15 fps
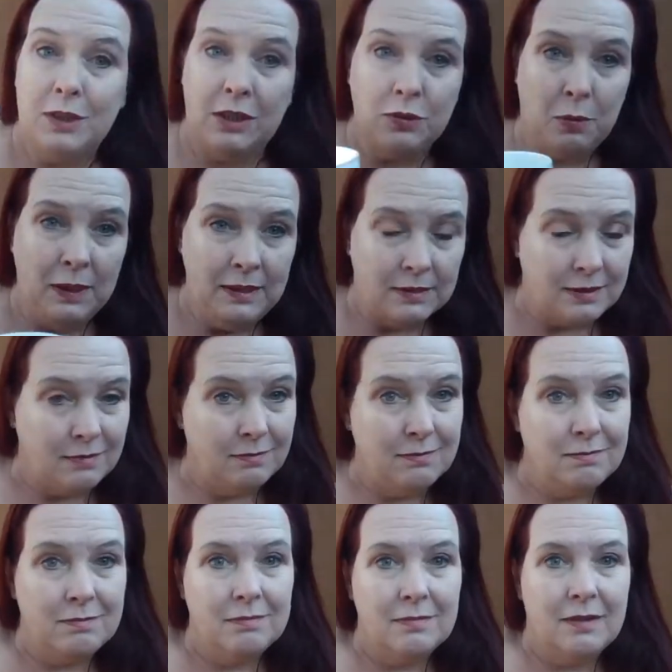just was
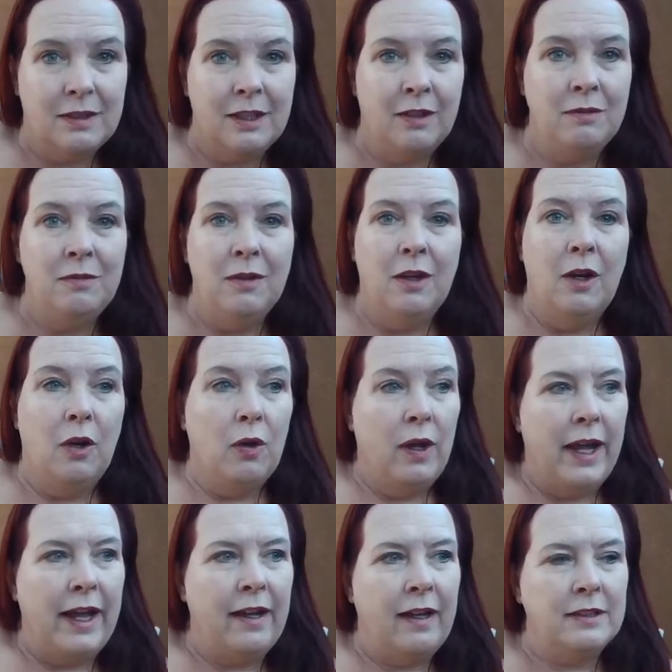you know
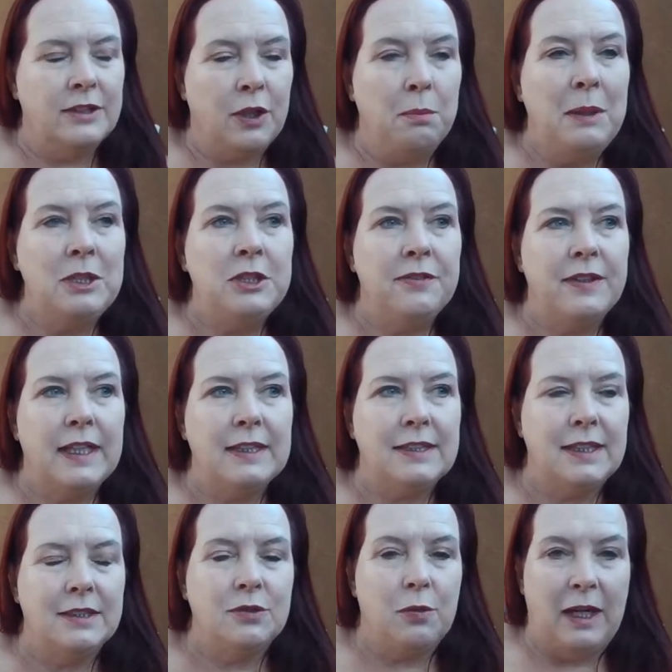and so much of
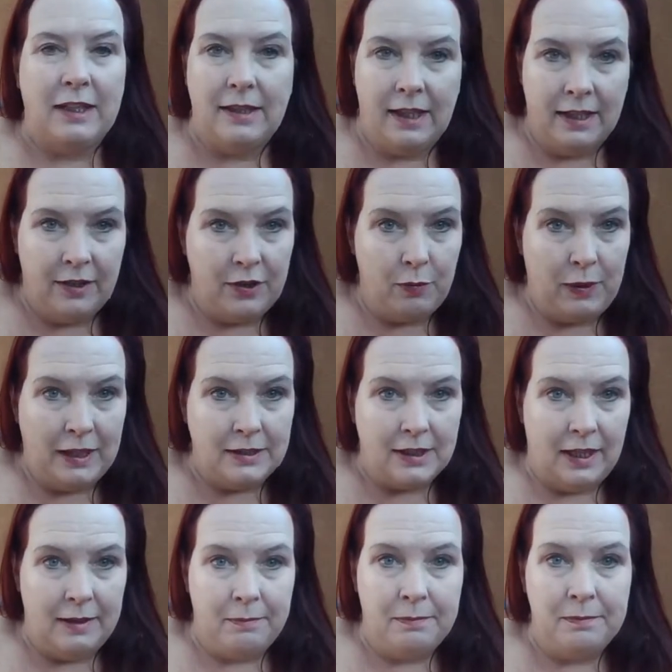this is right thing at the right
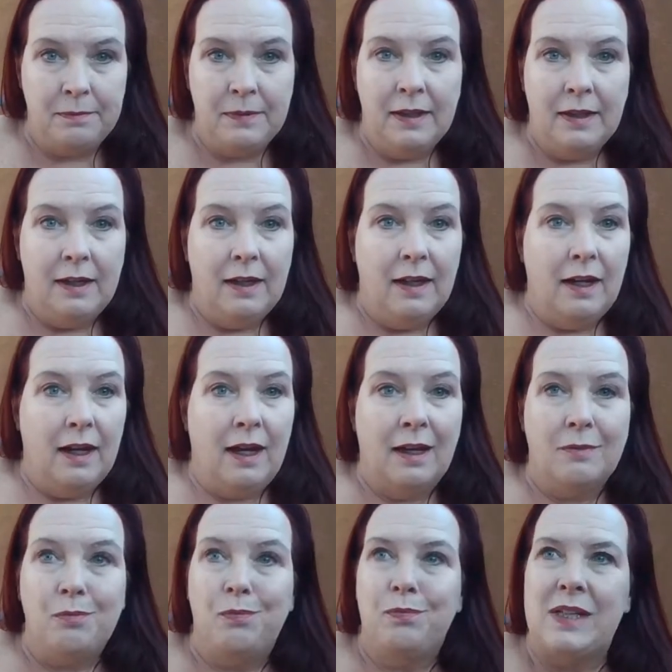time
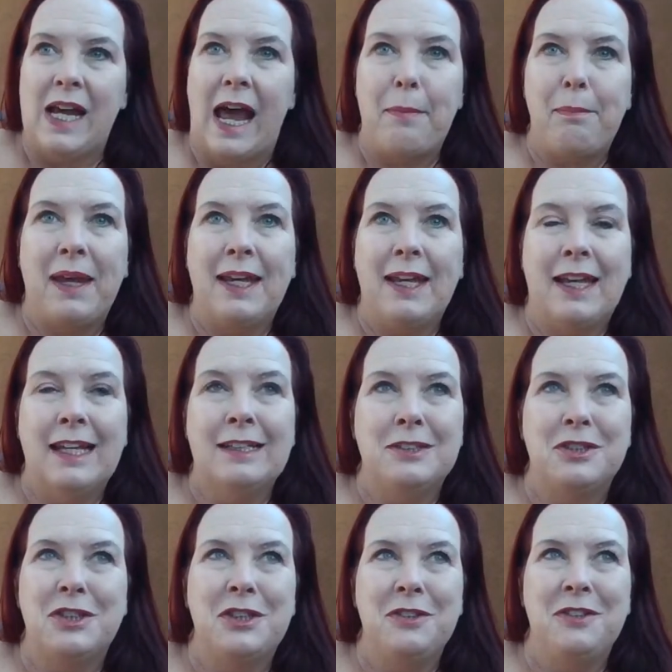uh, tapping
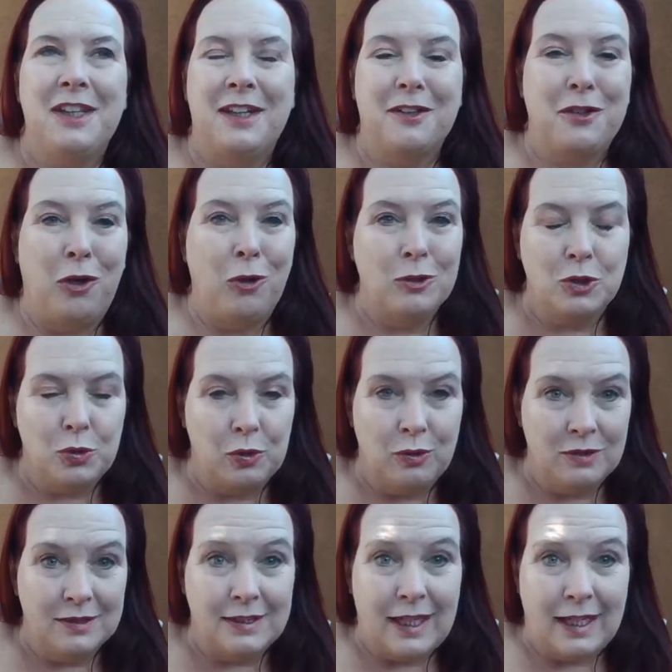into the
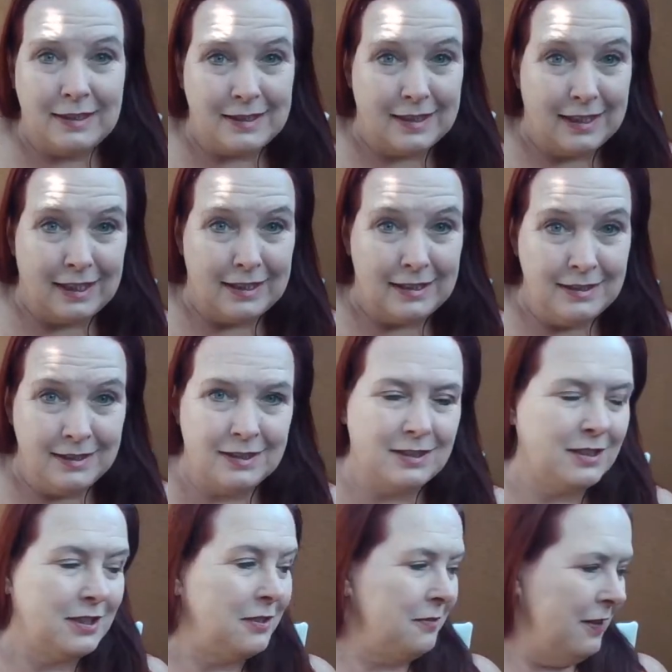cultural
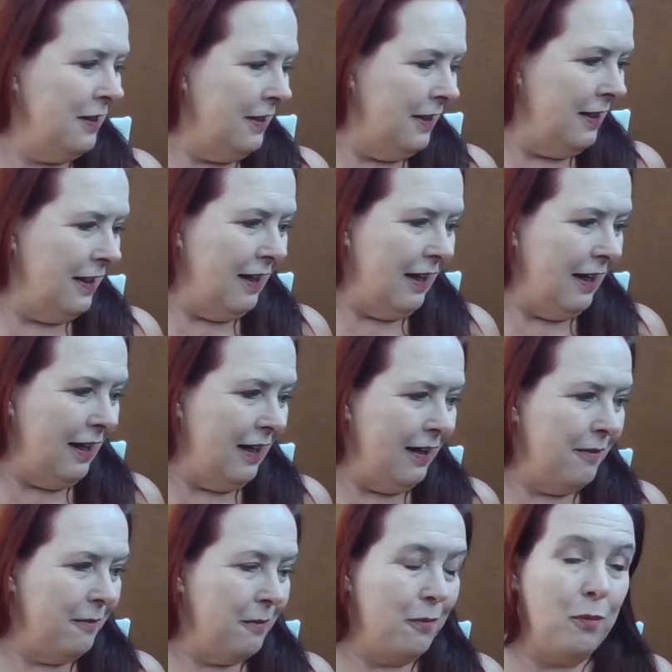zeitgeist
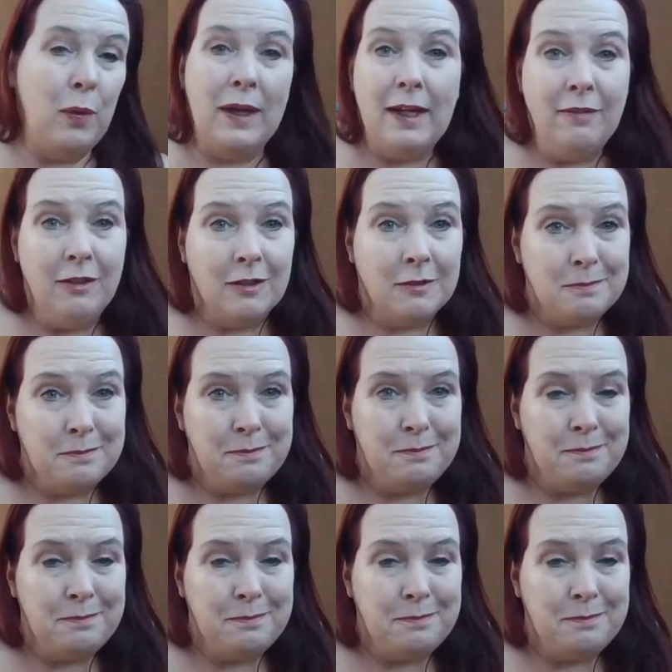uh, whatever